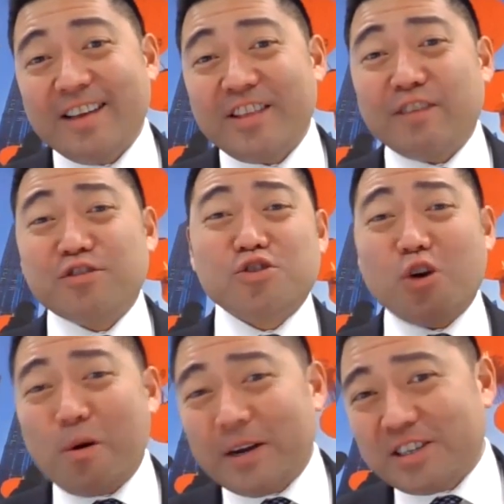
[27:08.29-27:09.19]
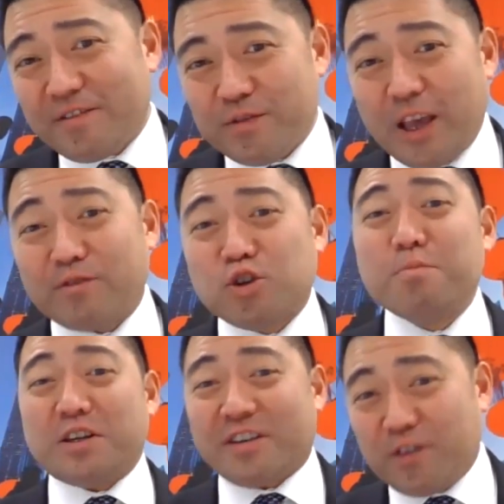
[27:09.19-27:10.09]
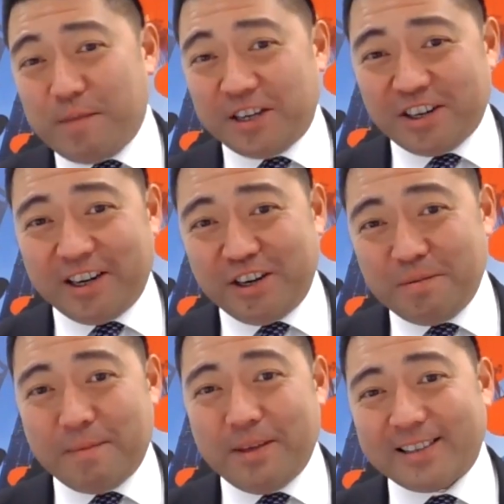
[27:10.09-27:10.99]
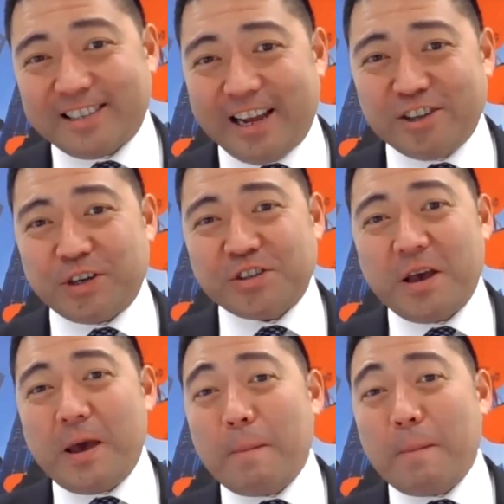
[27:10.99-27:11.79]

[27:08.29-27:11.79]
They have they have too much information on you. Maybe that's dangerous.